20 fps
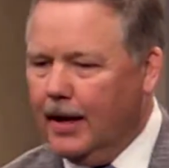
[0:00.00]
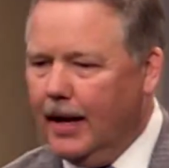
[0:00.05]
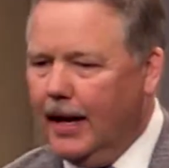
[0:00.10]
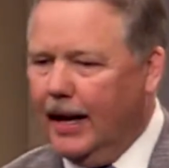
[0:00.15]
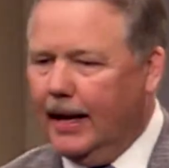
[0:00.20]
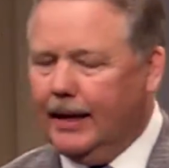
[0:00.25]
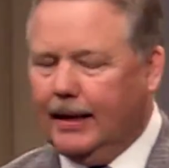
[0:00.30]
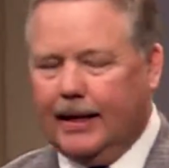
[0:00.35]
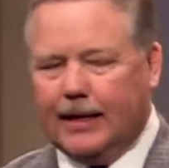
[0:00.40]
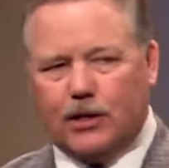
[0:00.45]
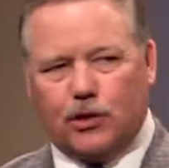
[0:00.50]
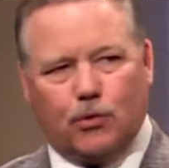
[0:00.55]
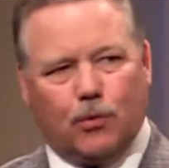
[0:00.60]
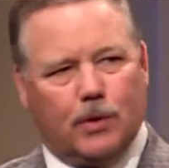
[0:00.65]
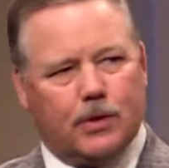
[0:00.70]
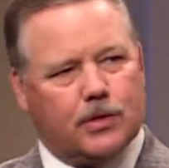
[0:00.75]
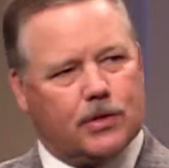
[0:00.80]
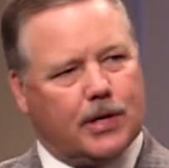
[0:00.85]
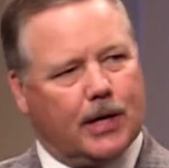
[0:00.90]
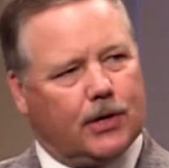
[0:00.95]
And he has
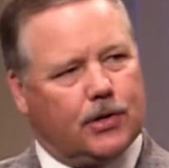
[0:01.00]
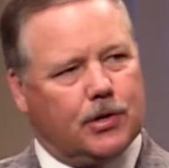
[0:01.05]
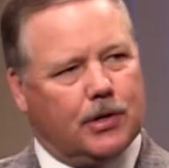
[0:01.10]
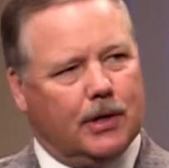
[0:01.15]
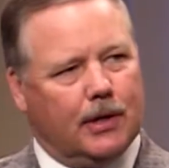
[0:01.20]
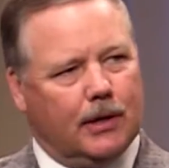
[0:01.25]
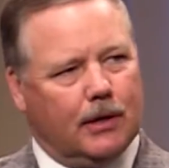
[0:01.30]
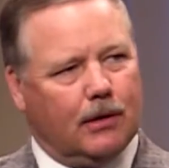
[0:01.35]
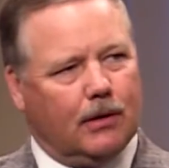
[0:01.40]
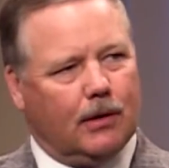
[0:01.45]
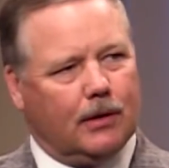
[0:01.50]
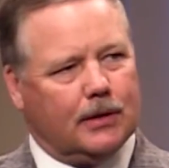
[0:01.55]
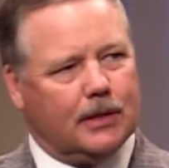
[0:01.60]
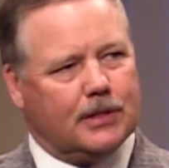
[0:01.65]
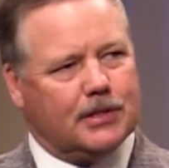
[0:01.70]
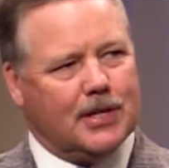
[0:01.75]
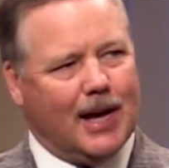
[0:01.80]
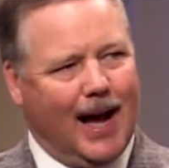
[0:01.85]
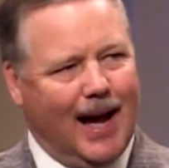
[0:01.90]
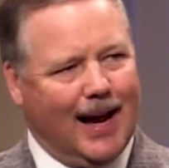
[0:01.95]
one section in it on the
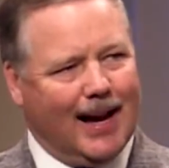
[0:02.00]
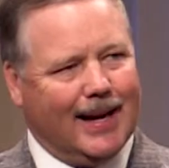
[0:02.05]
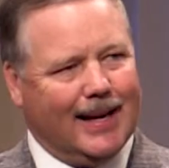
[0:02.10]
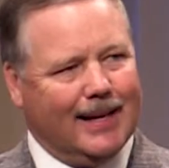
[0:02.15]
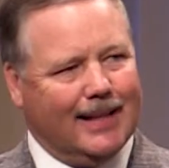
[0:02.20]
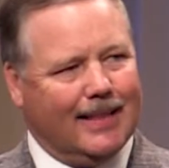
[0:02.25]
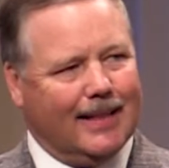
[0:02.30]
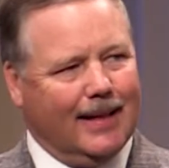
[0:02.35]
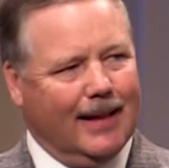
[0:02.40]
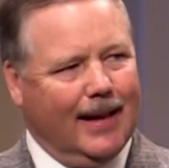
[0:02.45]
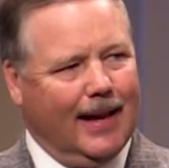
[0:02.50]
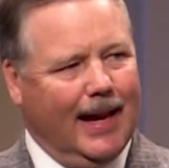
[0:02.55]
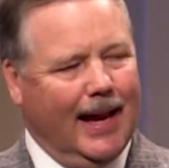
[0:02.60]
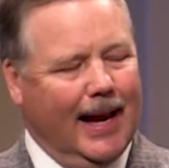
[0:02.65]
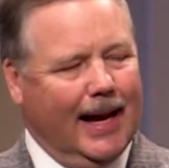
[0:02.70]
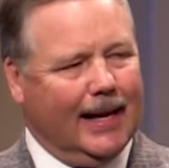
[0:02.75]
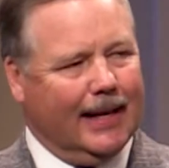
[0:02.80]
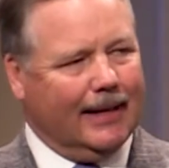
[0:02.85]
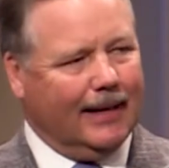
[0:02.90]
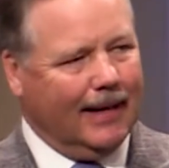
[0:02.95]
tithe.
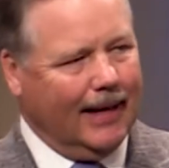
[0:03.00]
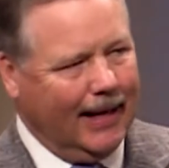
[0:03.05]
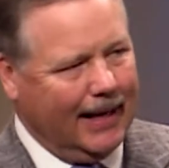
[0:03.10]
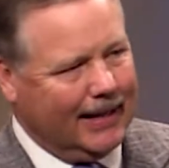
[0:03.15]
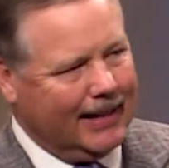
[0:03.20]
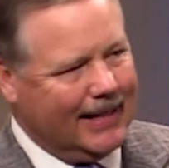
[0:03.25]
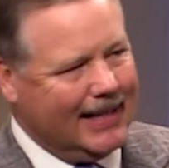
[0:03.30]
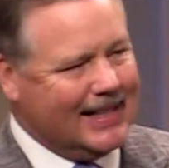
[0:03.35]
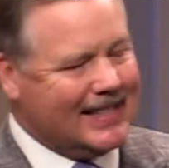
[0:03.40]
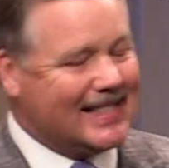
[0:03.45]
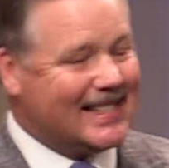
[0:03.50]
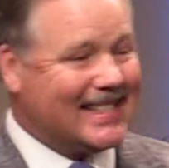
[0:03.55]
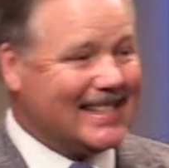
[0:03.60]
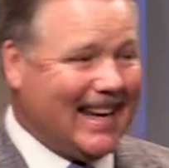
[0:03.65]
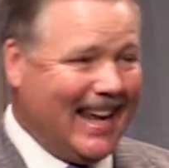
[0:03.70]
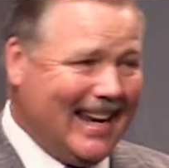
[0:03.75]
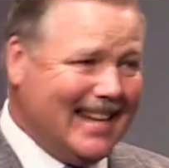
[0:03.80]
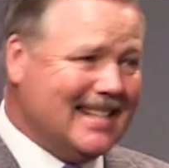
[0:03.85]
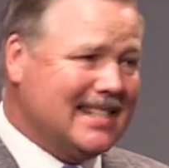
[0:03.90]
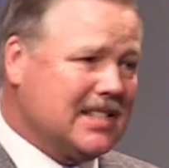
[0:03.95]
And, and he
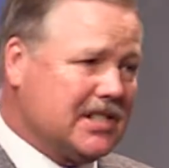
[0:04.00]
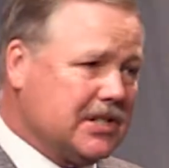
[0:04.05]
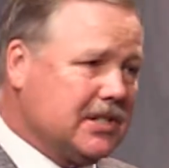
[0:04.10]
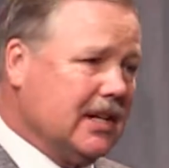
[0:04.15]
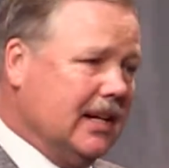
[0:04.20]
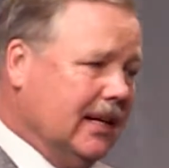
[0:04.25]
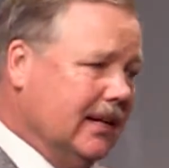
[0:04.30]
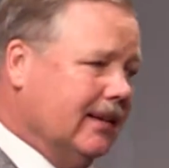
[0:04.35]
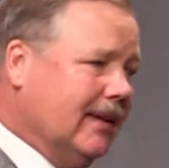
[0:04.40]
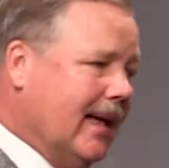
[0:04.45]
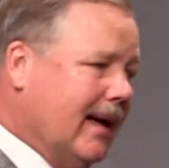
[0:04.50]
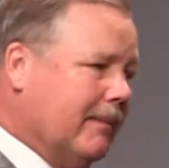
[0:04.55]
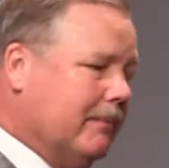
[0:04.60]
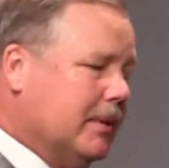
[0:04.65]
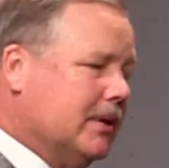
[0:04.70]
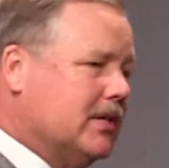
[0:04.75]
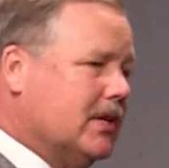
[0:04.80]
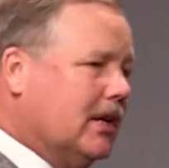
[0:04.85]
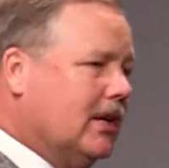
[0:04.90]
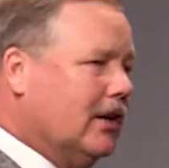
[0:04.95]
states in that
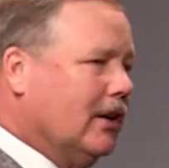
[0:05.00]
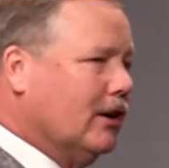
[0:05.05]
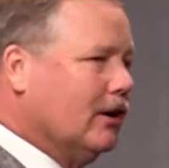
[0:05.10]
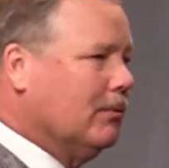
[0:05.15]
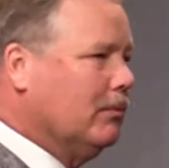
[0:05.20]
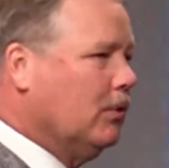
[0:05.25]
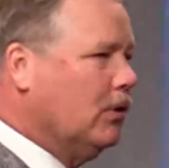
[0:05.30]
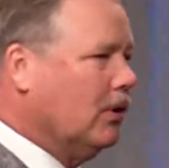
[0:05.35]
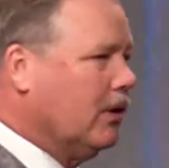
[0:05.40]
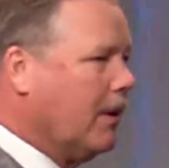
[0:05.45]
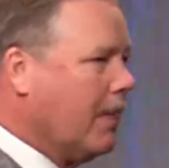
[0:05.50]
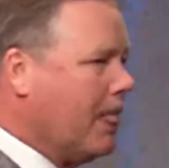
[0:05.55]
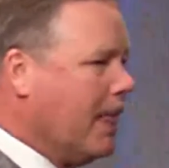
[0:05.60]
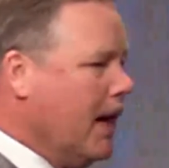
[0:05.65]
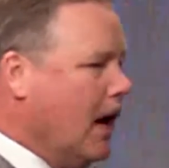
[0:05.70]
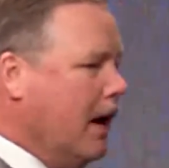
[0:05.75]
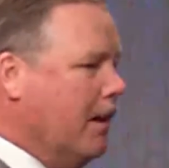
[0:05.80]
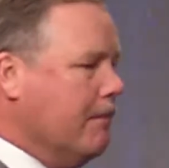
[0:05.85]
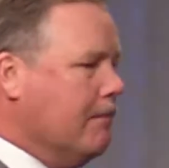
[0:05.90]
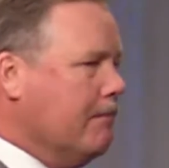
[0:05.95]
particular book
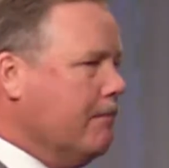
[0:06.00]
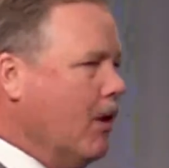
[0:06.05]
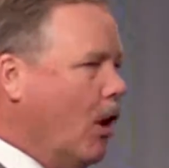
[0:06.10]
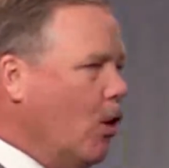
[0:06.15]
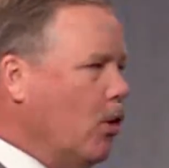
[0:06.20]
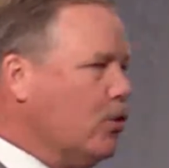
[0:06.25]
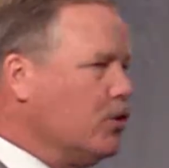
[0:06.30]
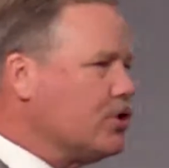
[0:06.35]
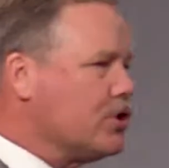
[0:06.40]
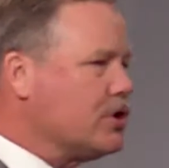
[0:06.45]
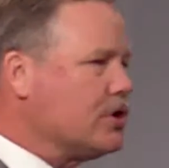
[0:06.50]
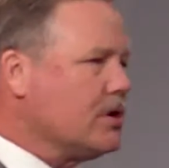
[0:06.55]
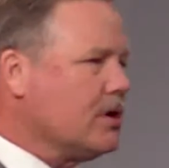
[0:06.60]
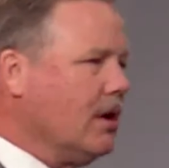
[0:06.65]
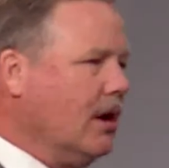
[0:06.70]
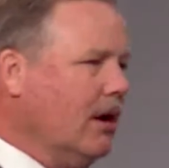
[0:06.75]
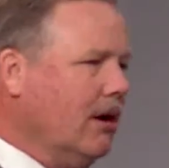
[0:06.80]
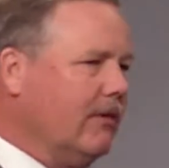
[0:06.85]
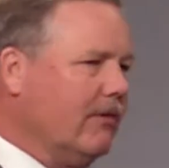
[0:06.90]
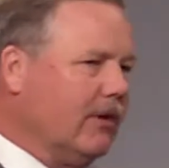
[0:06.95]
most
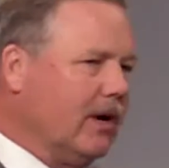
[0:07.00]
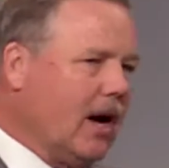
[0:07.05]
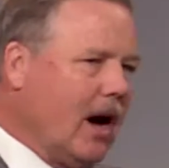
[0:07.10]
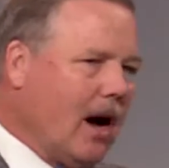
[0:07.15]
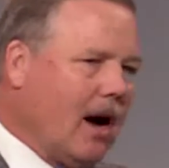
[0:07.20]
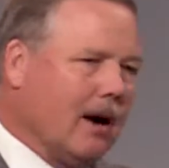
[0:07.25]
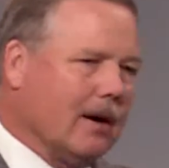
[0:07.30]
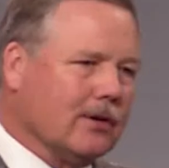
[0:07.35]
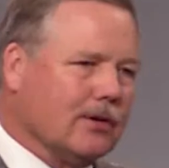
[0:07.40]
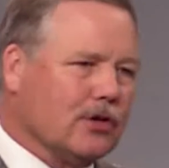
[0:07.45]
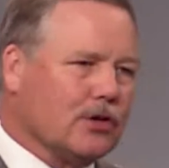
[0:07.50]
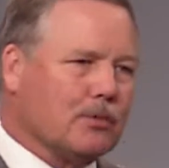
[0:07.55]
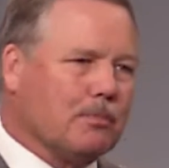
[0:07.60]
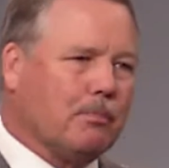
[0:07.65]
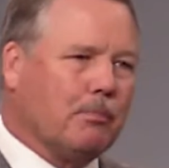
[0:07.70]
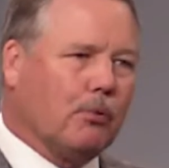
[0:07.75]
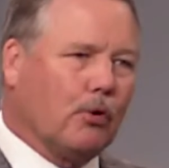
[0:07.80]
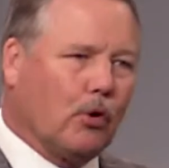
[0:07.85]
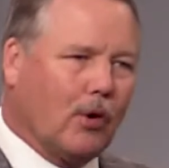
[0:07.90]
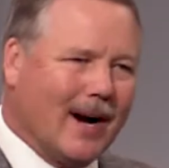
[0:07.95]
of God's
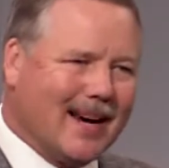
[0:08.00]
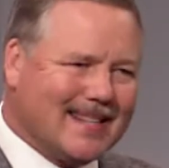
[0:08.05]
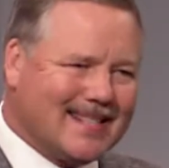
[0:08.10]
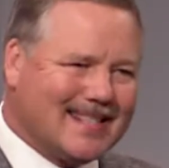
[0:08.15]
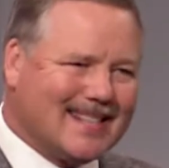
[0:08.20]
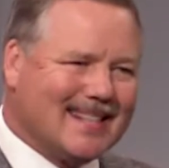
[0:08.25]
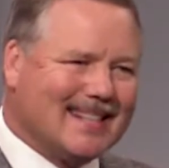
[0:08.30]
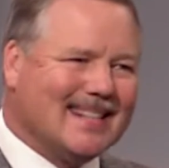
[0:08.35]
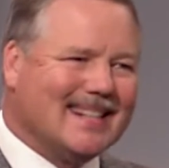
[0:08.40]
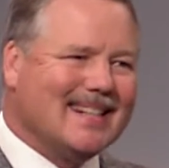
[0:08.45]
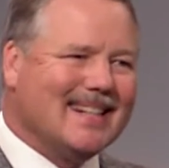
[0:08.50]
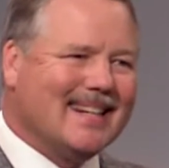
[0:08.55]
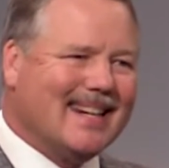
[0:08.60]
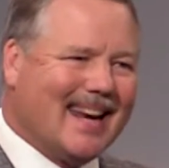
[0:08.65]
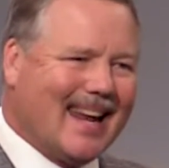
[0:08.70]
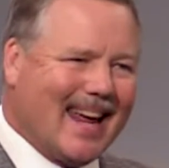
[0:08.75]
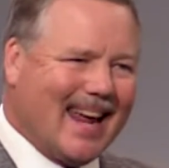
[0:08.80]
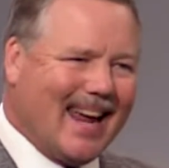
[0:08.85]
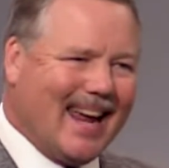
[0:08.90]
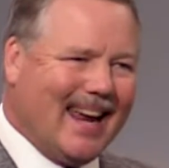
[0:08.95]
present
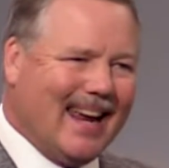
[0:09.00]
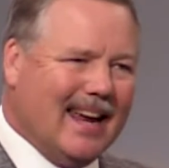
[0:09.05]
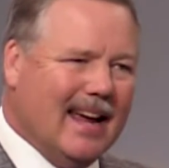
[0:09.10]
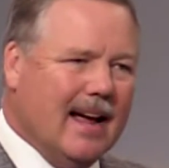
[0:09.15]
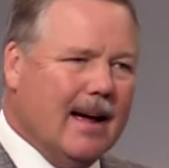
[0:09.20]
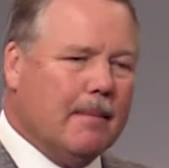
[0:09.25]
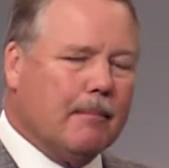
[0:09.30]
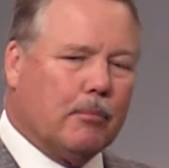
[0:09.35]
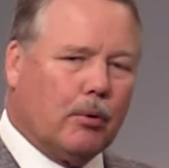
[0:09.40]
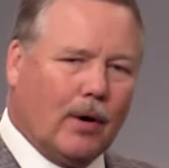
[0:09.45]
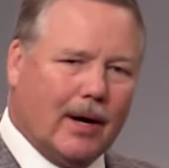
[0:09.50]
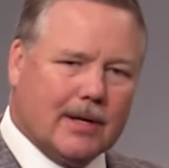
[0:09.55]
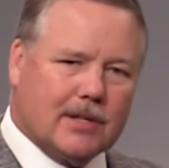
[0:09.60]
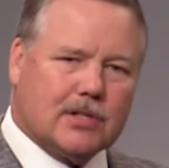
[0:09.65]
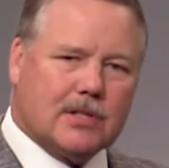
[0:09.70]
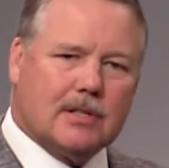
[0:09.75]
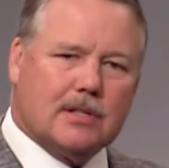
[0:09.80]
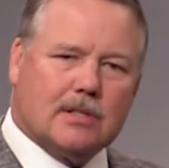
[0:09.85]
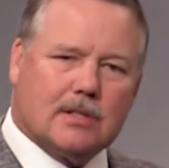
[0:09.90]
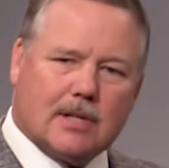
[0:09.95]
day,
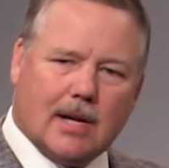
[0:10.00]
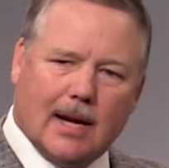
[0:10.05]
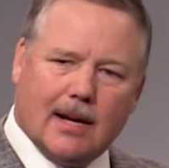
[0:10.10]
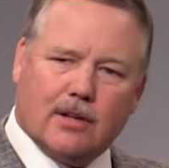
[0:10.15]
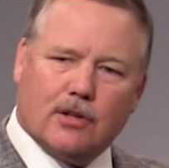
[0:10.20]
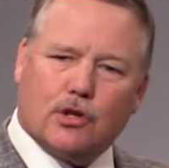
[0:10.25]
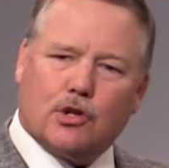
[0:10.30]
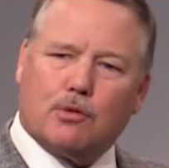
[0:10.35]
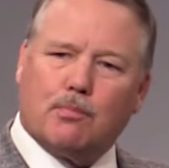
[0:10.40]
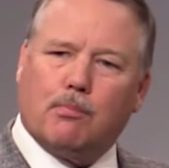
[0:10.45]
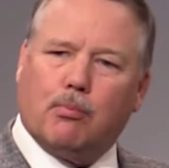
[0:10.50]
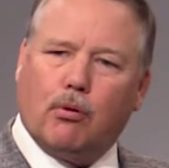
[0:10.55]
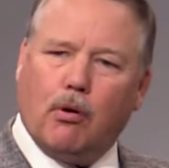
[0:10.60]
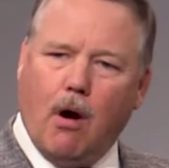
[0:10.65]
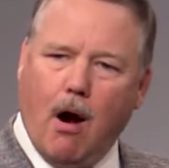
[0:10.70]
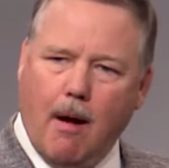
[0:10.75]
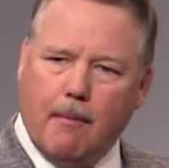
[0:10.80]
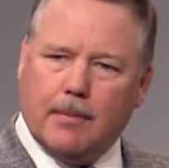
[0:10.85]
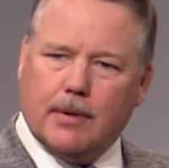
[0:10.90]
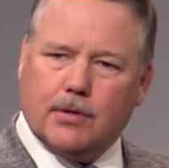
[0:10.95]
present tense
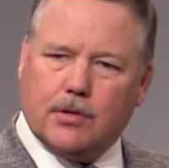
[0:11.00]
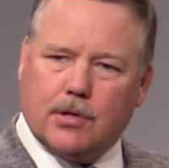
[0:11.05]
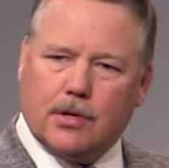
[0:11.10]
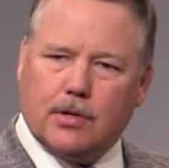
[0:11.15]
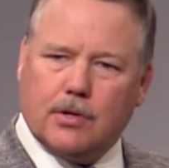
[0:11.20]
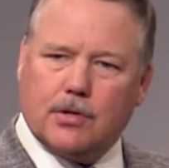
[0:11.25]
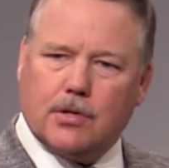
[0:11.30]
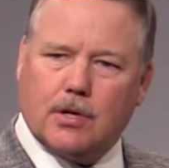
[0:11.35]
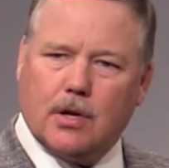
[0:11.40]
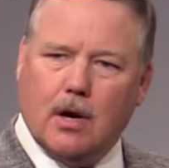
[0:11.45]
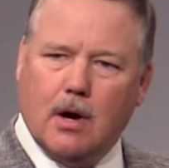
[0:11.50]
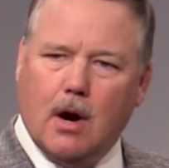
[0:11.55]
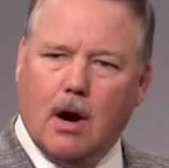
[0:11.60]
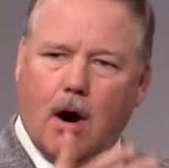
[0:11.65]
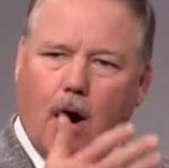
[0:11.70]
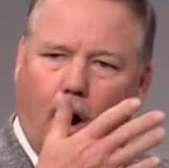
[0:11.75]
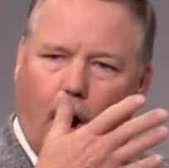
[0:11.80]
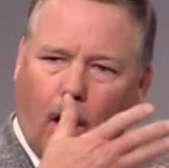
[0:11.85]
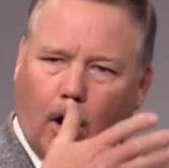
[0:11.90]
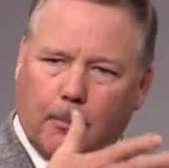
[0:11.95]
promises
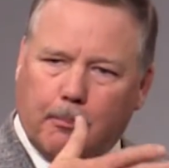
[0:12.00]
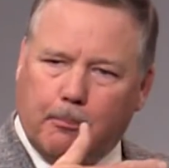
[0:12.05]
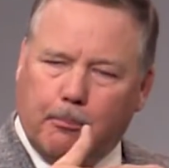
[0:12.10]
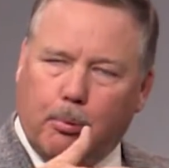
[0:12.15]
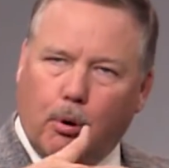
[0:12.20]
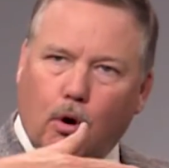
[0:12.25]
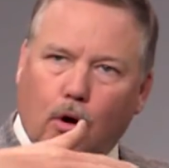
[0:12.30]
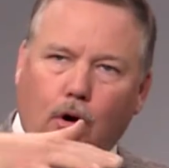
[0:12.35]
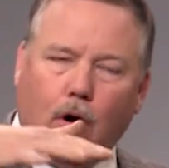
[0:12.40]
are put